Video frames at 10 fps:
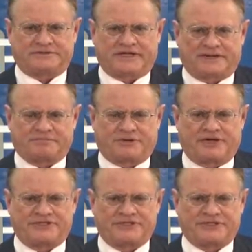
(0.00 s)

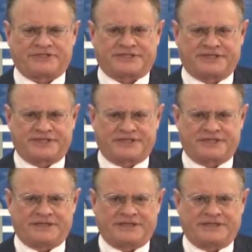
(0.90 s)
operations
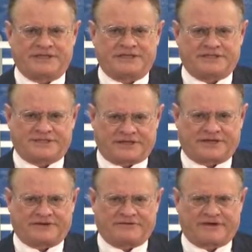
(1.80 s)
in
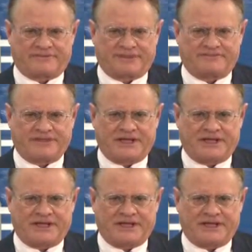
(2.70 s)
Saudi Arabia,